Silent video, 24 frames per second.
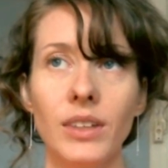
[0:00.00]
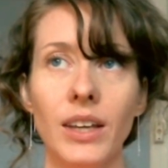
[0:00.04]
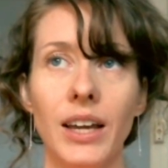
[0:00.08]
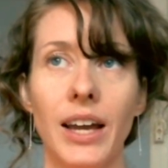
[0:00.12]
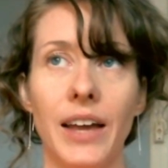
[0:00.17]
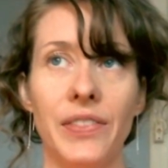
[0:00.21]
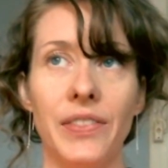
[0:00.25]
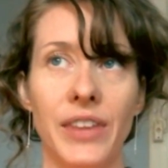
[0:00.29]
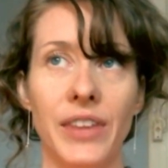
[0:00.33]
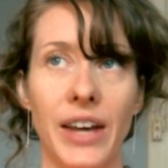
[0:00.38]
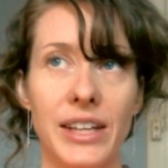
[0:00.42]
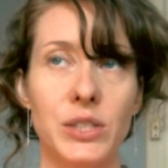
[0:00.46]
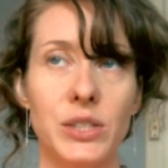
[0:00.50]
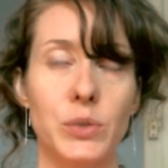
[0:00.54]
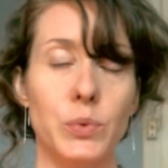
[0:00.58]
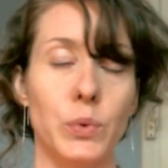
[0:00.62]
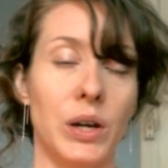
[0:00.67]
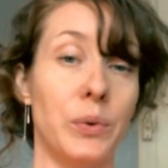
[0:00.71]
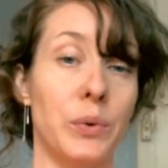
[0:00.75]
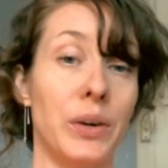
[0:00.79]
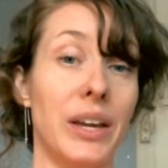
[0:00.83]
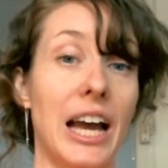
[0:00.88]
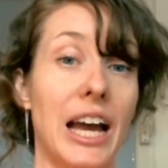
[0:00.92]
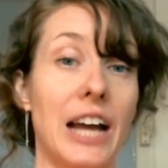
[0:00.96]
And that's
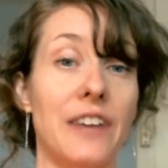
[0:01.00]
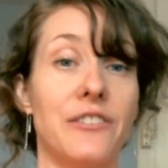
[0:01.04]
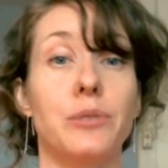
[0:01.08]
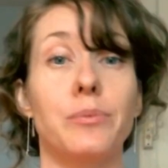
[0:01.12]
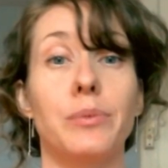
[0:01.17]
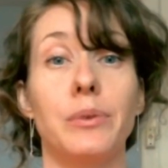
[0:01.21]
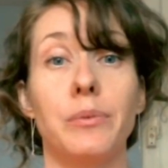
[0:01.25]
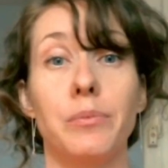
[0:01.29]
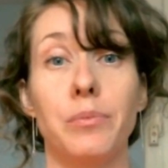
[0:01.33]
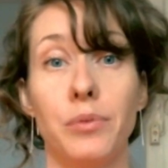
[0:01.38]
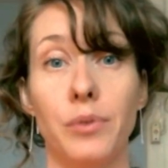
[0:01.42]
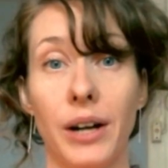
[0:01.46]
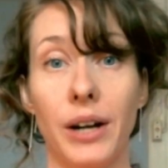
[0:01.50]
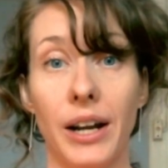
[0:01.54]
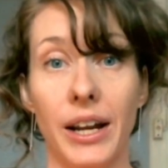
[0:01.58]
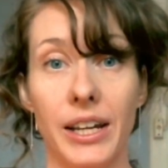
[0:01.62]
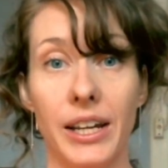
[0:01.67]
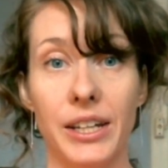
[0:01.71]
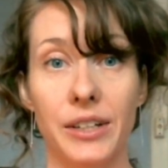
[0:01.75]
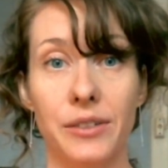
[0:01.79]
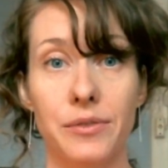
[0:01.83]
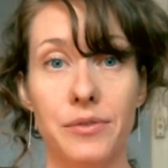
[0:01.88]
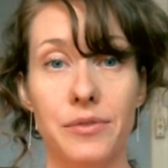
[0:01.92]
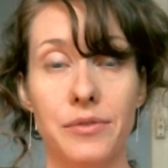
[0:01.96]
where we have to be
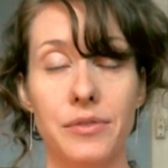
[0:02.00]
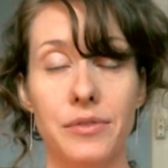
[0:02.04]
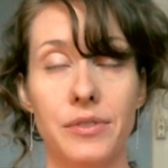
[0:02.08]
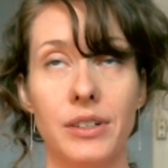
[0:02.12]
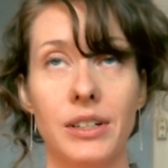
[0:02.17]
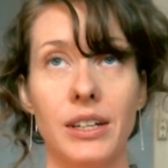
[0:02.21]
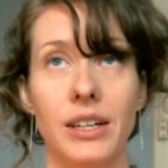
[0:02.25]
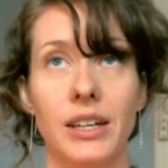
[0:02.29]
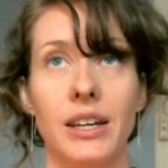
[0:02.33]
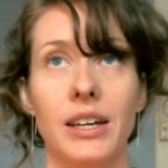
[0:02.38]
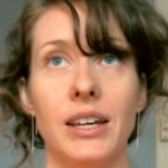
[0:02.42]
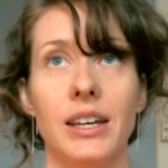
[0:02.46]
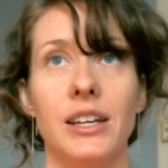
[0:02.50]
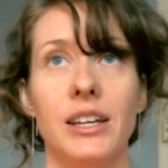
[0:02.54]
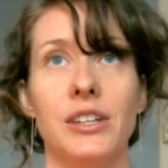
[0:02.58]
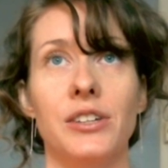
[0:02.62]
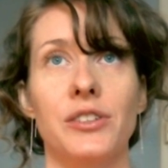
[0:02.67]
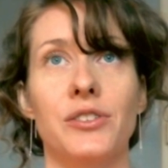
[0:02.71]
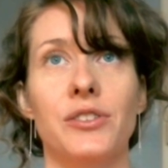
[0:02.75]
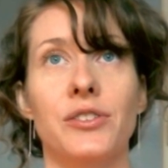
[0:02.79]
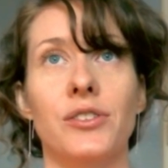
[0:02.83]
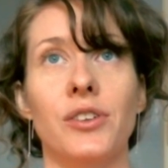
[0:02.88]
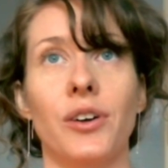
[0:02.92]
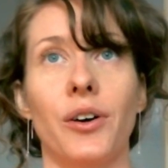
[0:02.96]
brave.
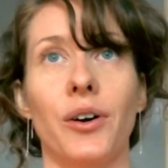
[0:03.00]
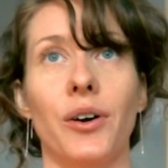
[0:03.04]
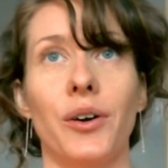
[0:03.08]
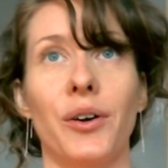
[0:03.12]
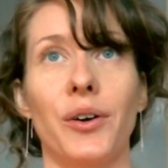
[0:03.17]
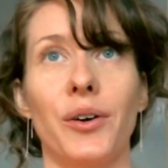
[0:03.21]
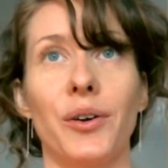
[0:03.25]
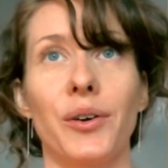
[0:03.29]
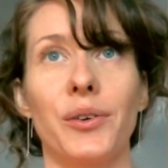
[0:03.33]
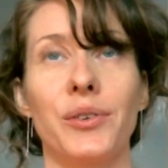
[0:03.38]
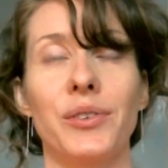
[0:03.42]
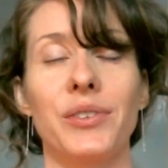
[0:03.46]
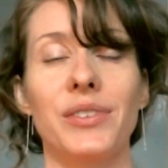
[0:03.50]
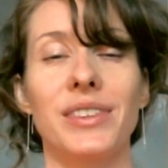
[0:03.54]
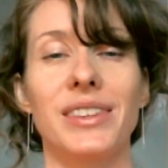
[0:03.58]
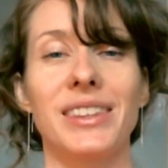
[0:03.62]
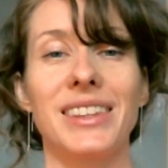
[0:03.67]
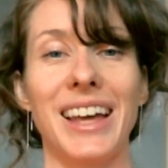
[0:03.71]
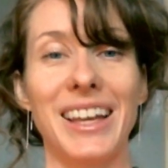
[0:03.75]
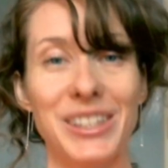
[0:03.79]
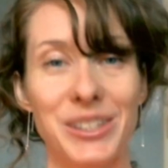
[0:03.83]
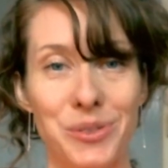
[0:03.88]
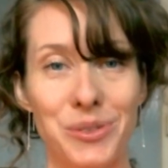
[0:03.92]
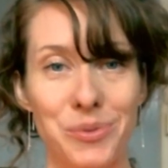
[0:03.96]
So
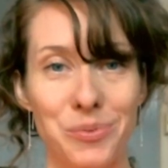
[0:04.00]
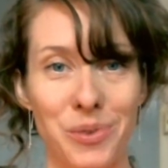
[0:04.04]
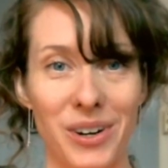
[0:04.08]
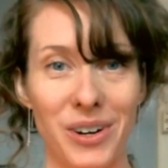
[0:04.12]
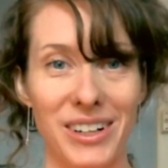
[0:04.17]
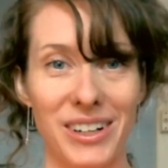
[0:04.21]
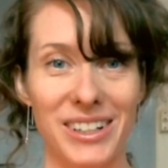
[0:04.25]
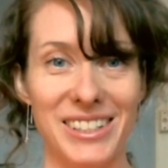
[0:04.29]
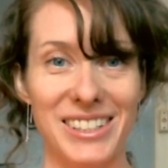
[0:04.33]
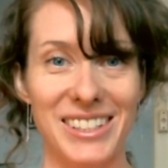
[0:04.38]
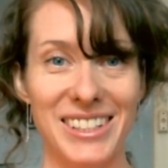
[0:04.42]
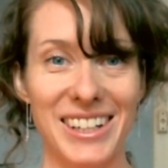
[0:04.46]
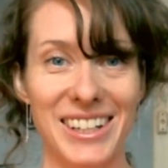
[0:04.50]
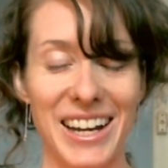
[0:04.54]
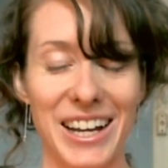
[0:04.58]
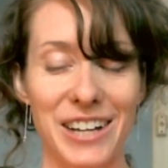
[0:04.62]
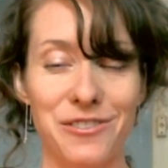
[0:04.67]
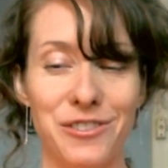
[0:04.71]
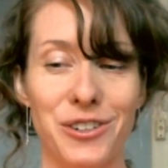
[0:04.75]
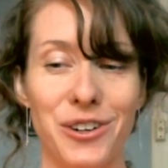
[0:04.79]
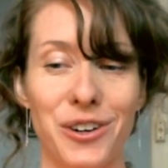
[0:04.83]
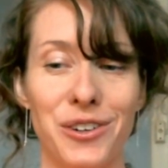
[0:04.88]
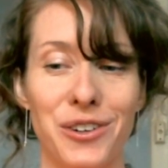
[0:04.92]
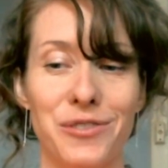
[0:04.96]
that's what
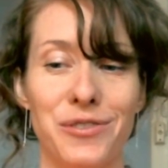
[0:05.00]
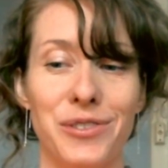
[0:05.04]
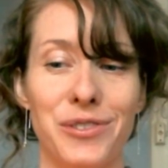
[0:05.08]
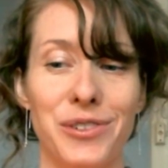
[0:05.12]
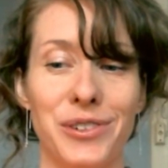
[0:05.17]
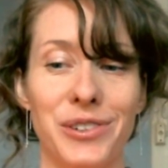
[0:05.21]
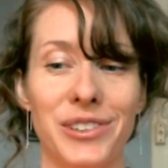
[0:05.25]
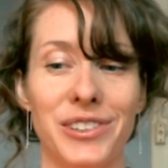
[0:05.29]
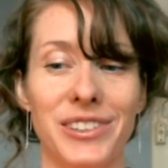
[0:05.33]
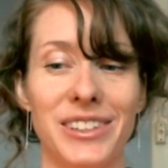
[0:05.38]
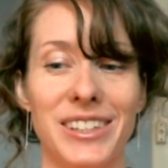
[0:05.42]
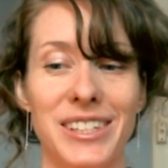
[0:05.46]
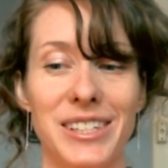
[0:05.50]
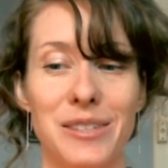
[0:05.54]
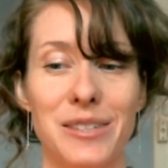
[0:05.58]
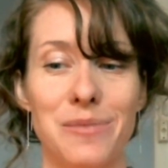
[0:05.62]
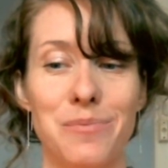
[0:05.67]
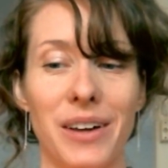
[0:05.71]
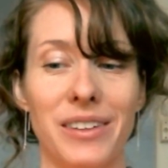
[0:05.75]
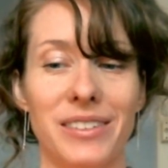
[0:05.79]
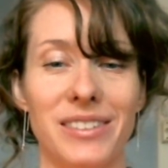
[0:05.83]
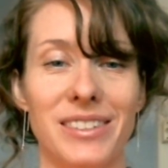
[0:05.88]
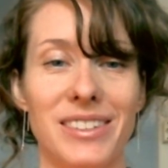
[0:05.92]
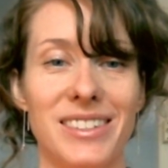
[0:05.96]
I've got for this
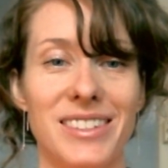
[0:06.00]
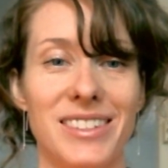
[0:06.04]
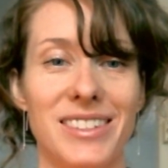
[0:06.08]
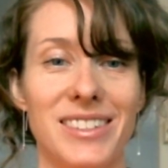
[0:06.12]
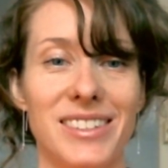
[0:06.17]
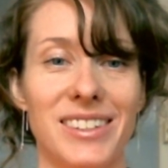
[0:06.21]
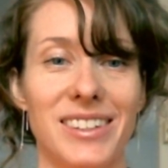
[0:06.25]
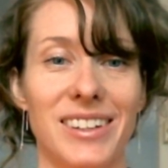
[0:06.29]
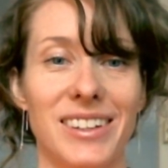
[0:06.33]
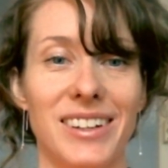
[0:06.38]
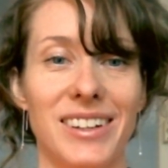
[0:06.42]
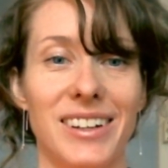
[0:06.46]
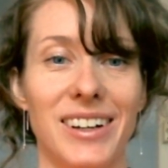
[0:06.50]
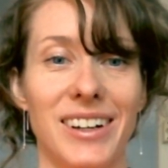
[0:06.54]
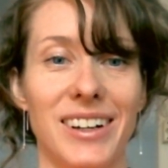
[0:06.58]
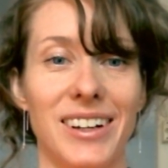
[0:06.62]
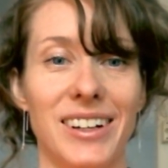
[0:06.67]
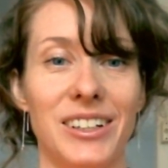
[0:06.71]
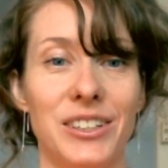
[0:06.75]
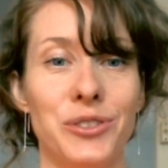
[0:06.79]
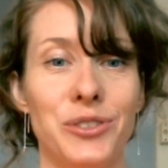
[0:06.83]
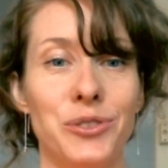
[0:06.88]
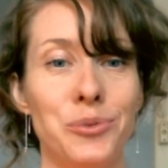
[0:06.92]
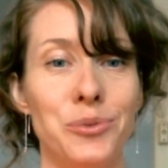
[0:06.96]
month's
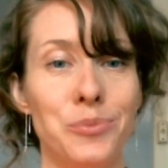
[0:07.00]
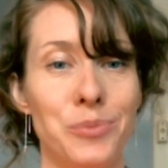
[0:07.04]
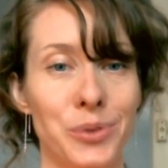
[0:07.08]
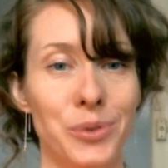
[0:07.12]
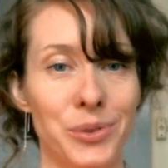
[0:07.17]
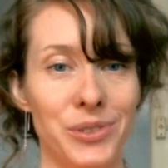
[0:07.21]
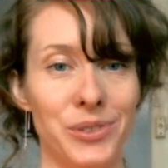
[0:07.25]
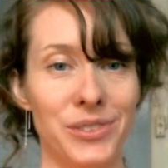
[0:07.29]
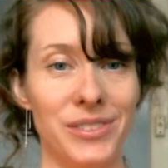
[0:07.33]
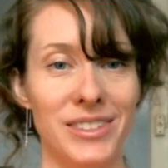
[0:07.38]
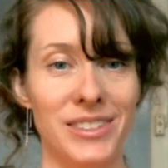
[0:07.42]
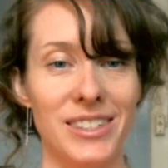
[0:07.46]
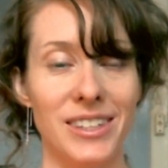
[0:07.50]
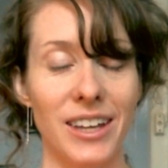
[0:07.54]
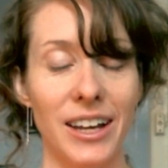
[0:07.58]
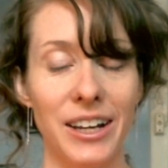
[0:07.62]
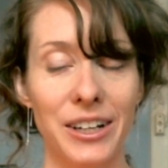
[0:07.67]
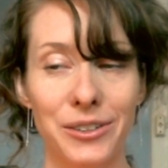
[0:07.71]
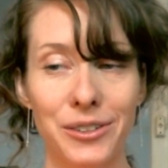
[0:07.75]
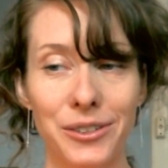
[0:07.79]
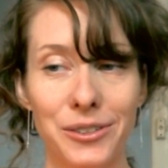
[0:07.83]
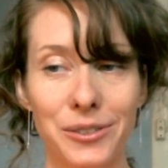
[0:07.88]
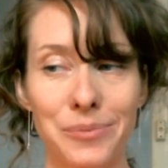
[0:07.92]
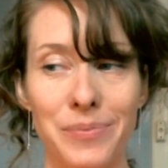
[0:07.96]
new moon
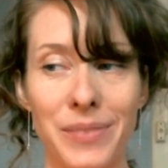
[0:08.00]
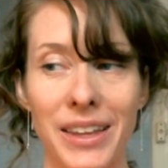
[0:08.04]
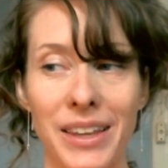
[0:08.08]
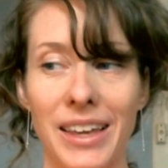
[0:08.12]
cycle.